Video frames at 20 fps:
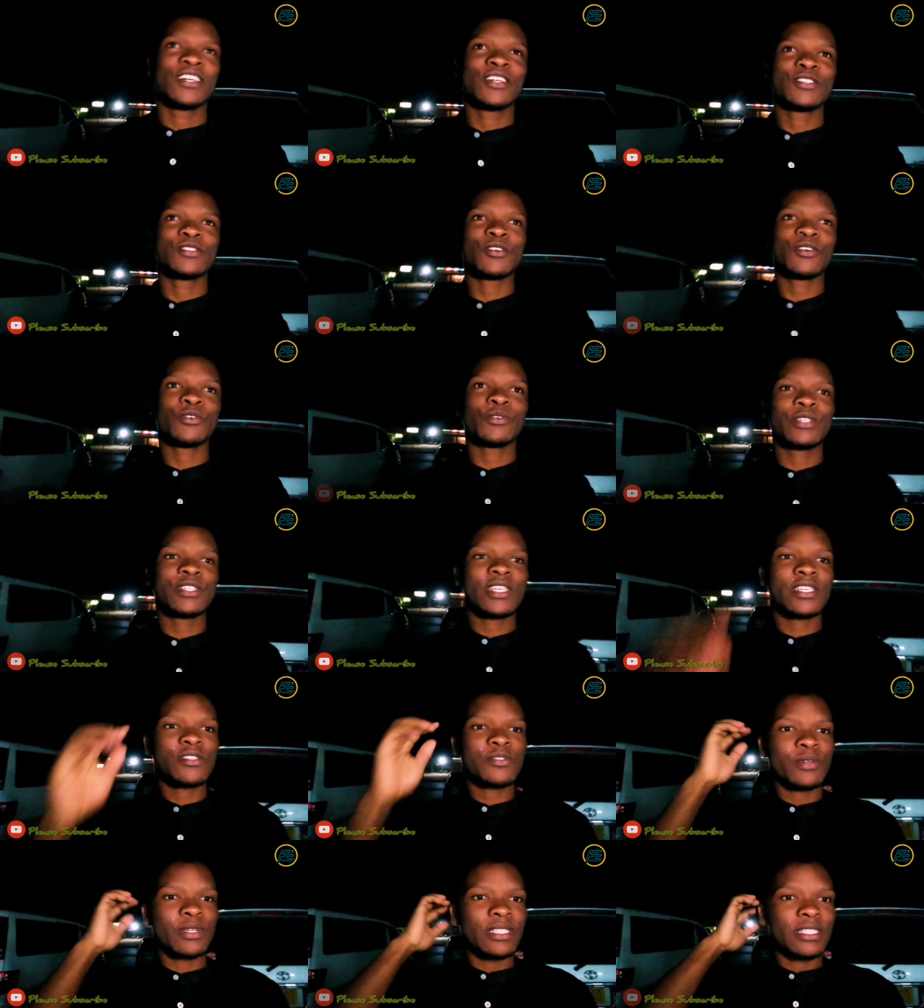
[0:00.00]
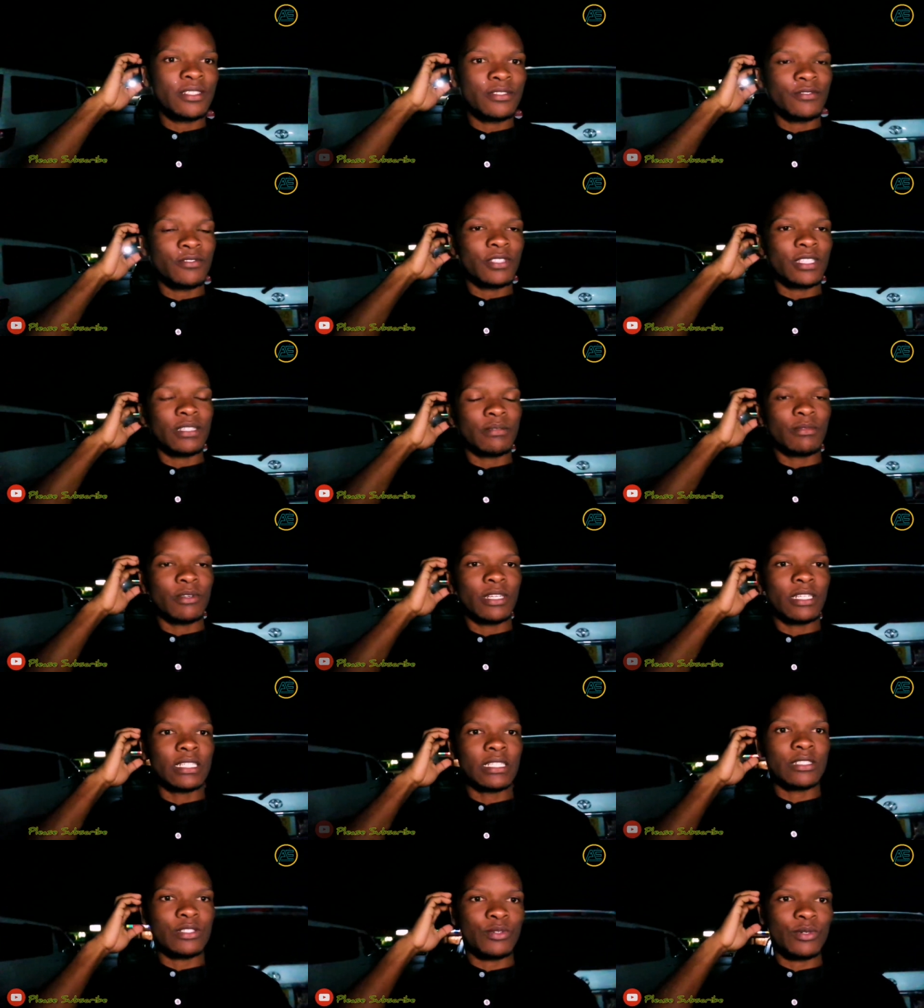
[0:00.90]
So we're just waiting for the
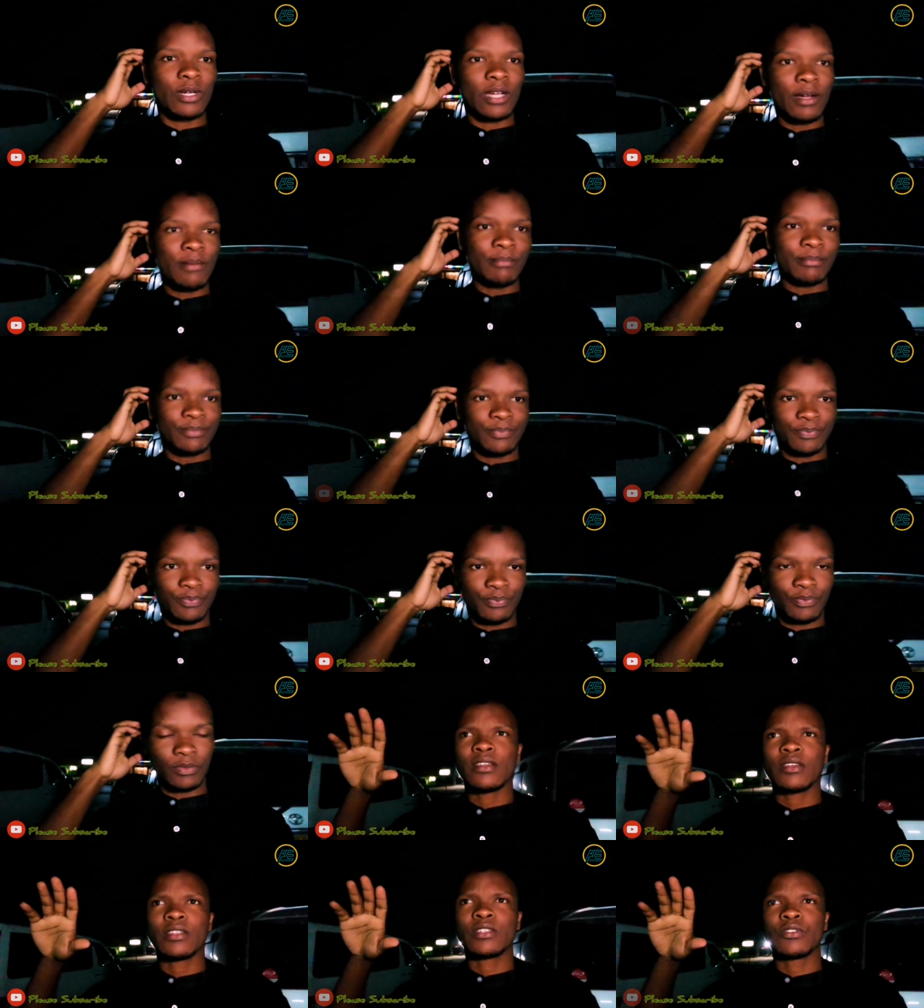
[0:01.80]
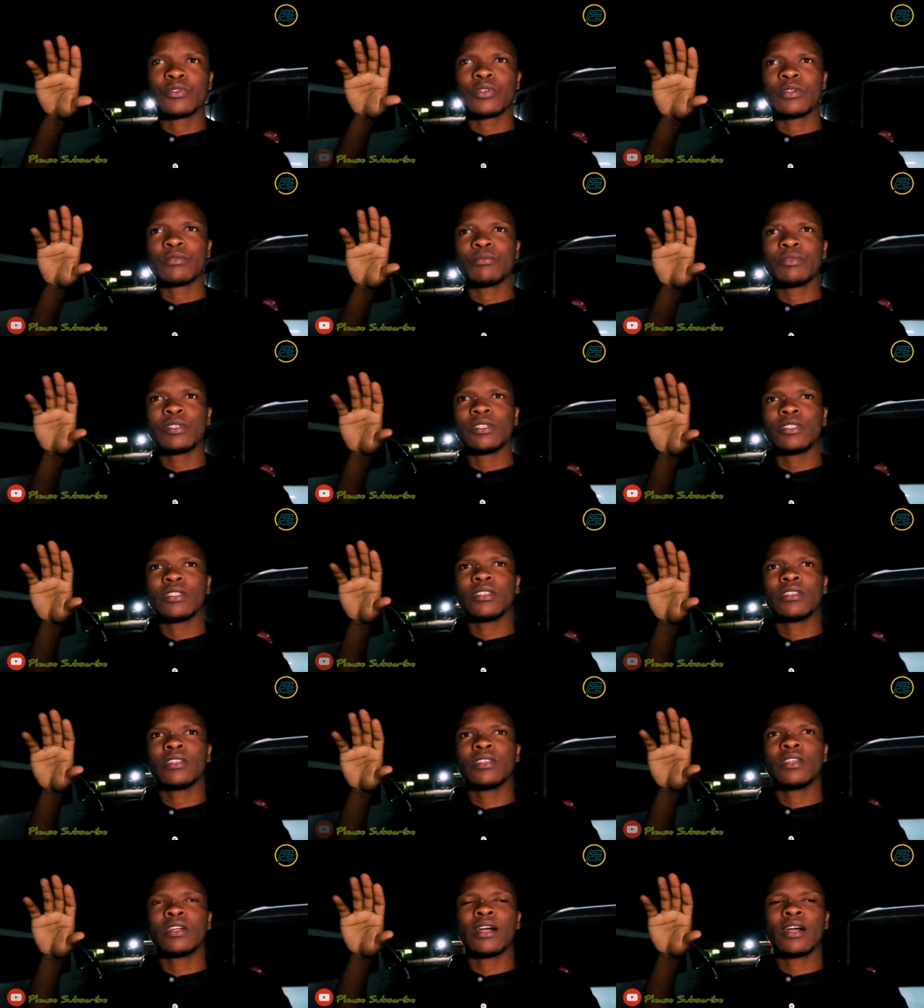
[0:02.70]
morning to come. It will
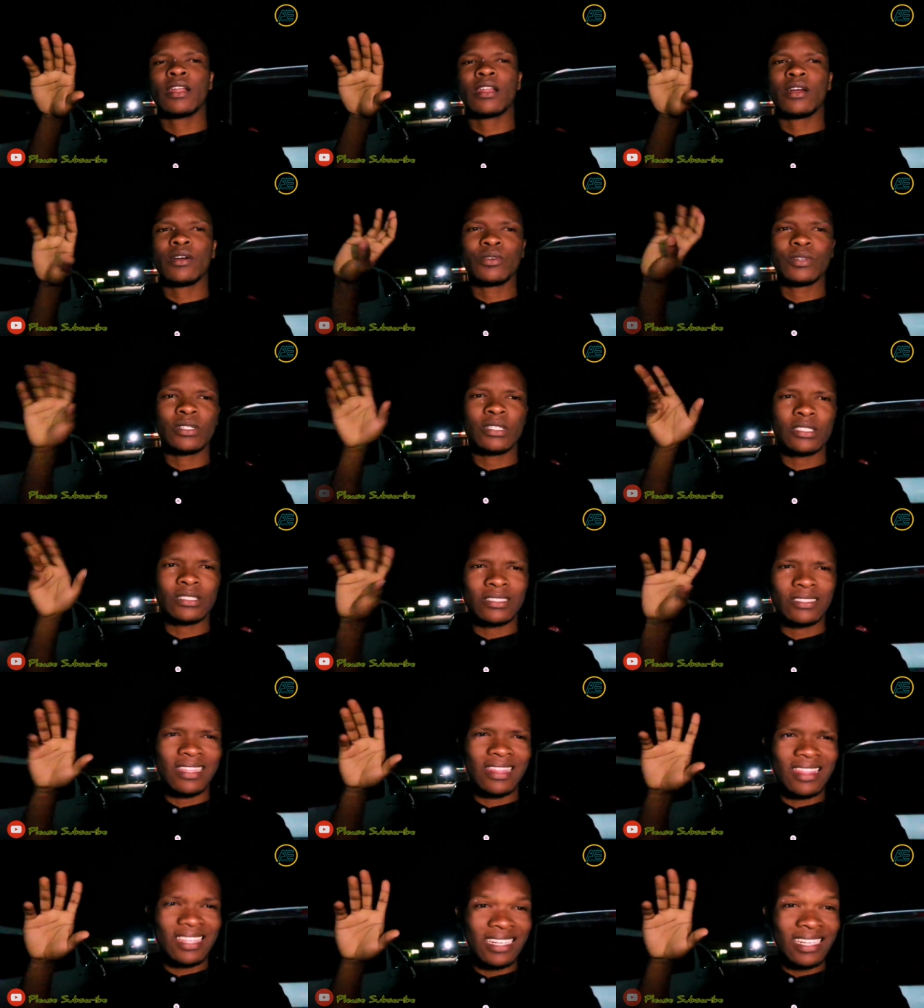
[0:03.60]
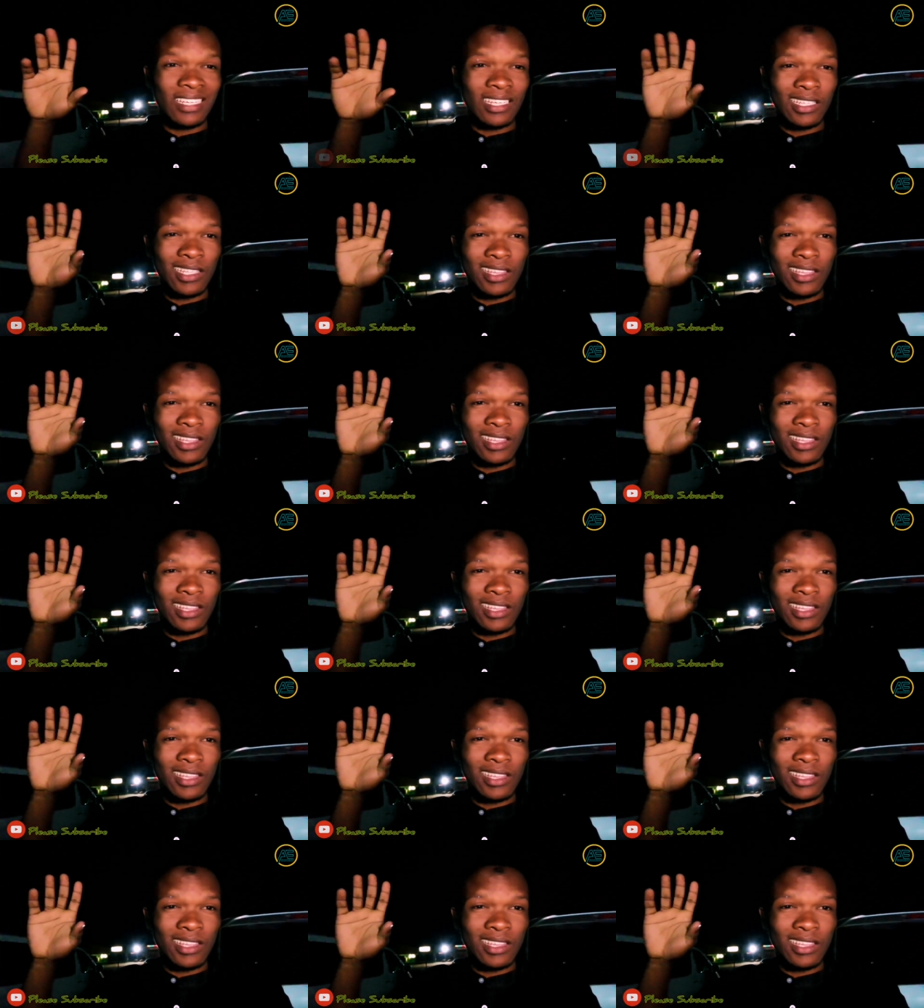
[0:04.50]
be around 3